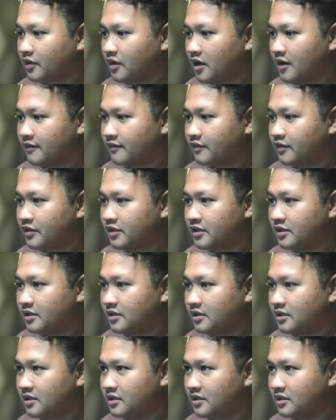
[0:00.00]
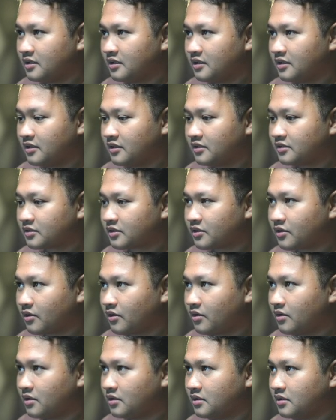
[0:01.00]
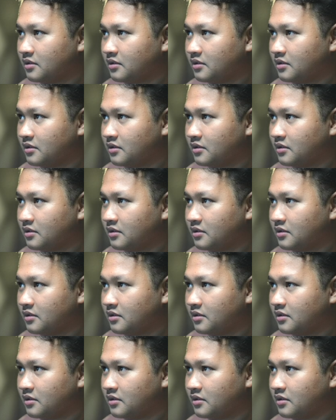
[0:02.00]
iPhone here, scroll.